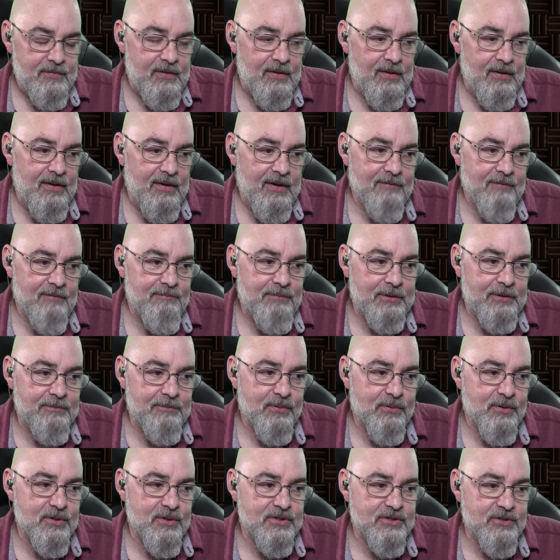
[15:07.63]
have been
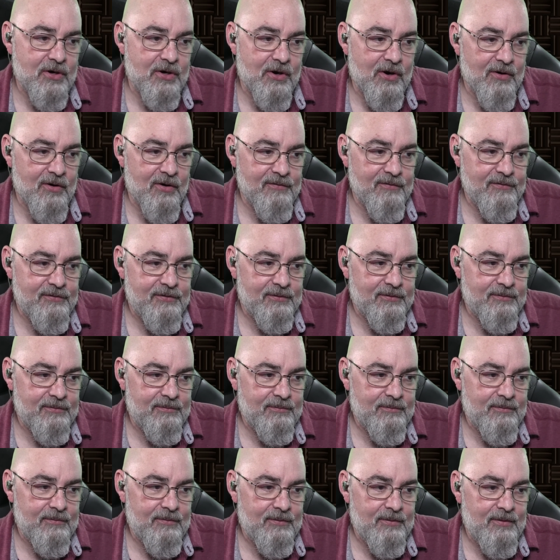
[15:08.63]
preserved,
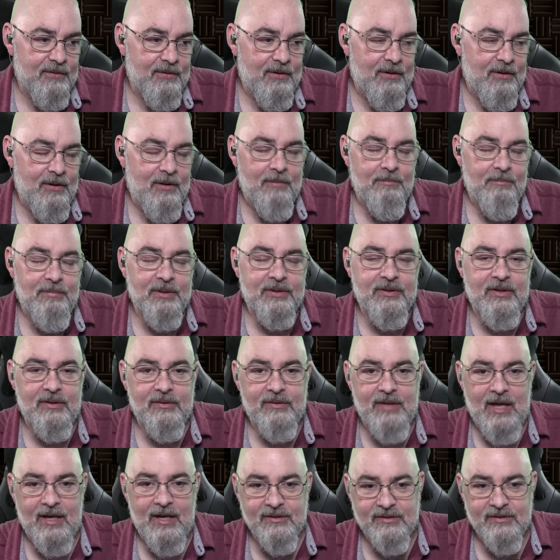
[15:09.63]
but
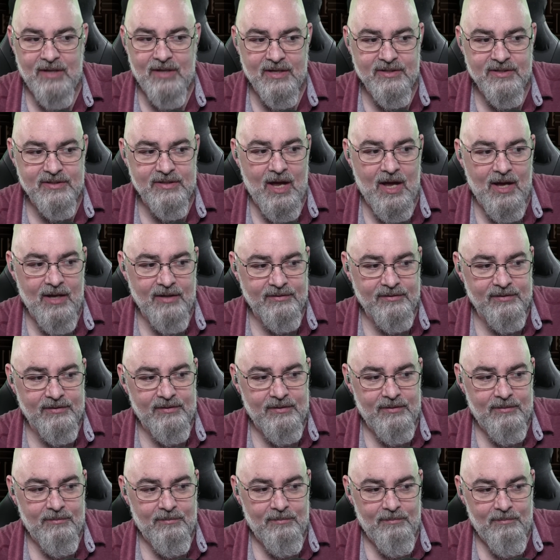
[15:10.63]
that does not
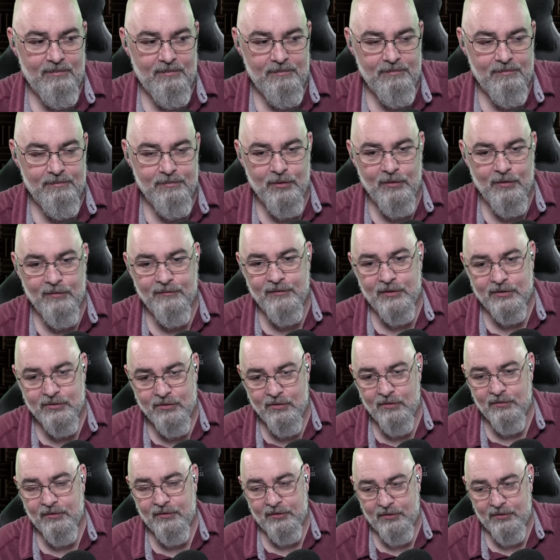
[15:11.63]
prove the
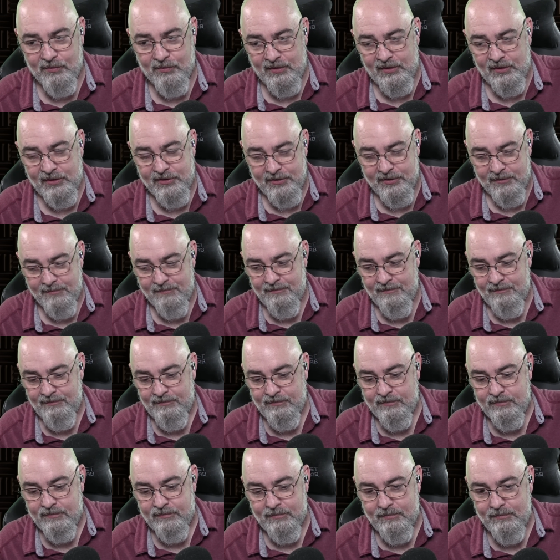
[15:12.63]
truth of the religion.
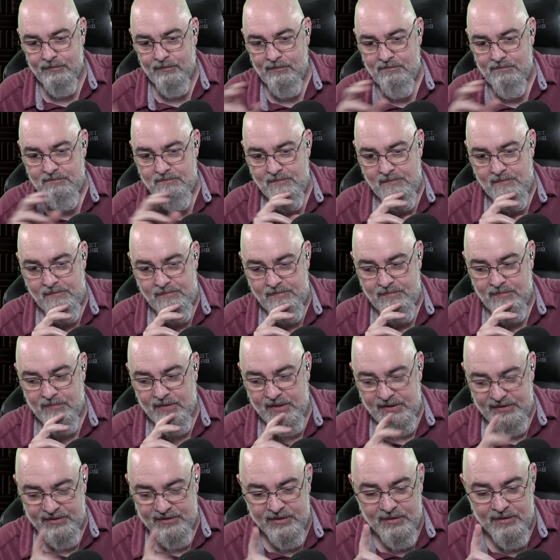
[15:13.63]

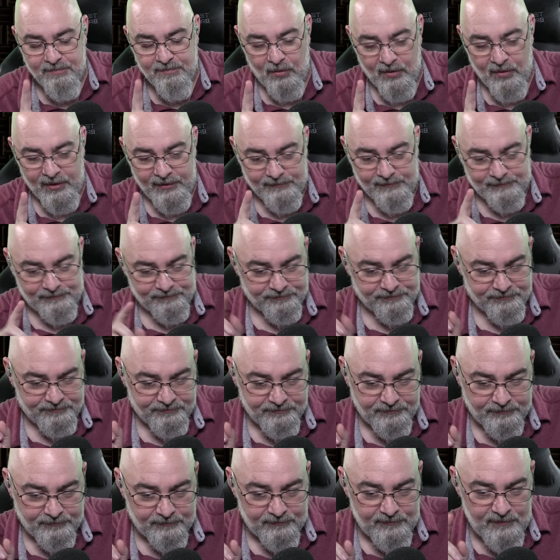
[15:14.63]
This is a point,
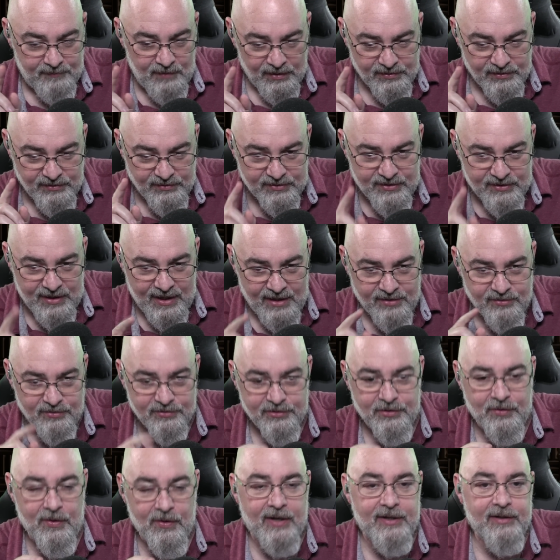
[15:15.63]
to Daniel's
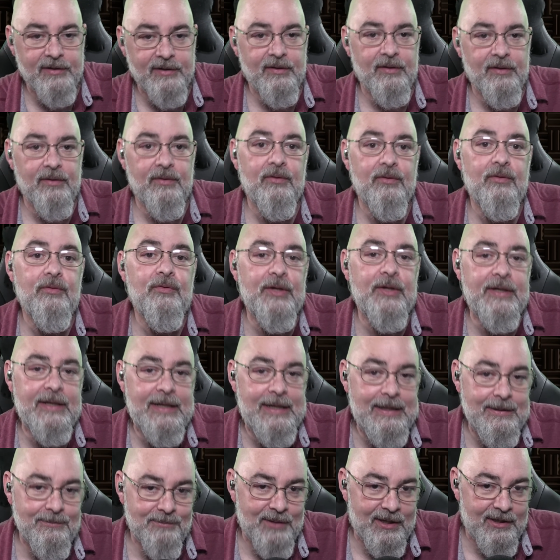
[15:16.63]
credit, that
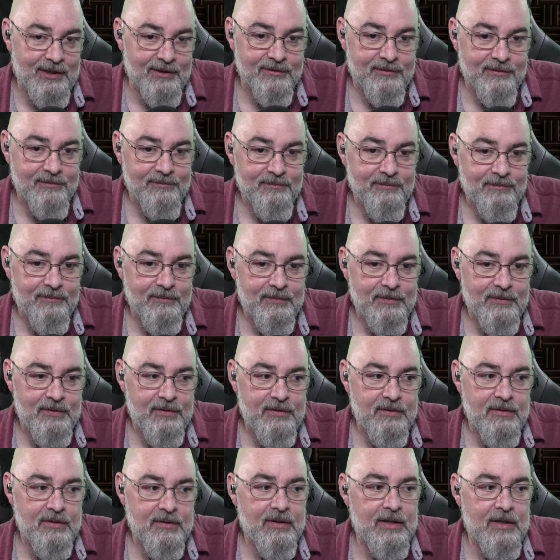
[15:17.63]
he made.
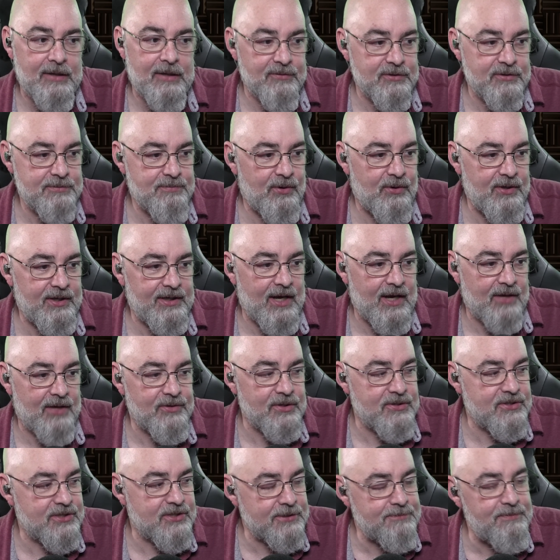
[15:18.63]
He was pointing out
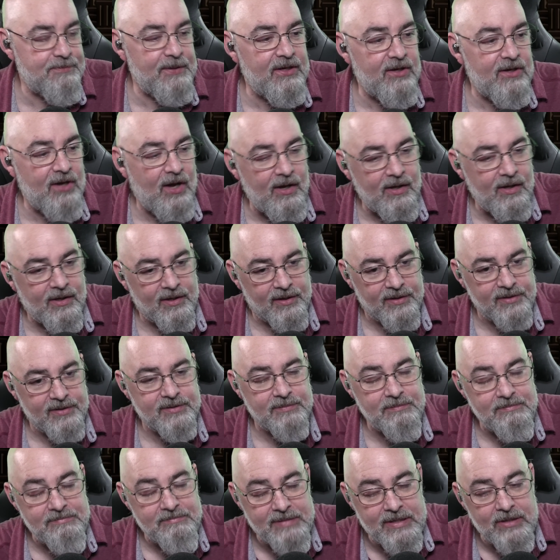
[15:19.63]
that just because,
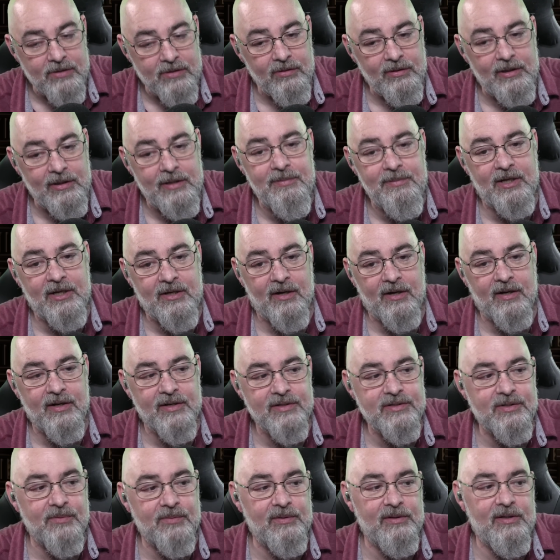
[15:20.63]
merely
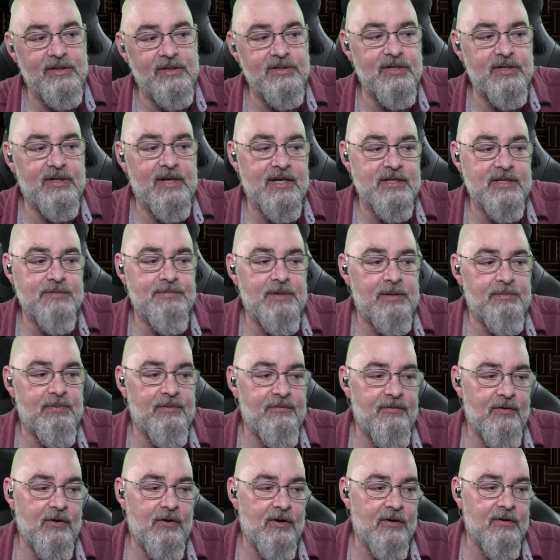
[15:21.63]
because a religion has been
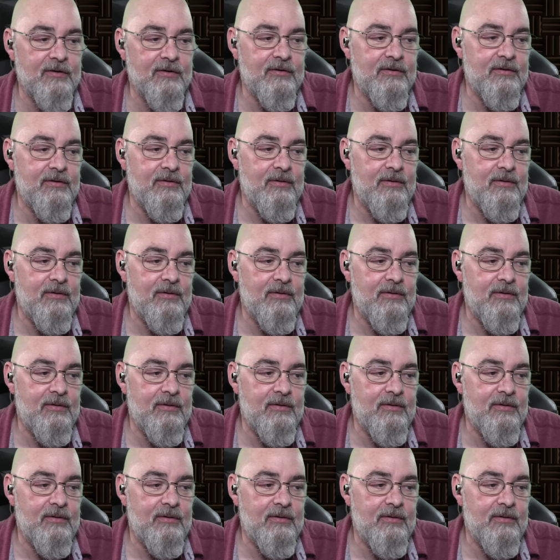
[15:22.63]
preserved,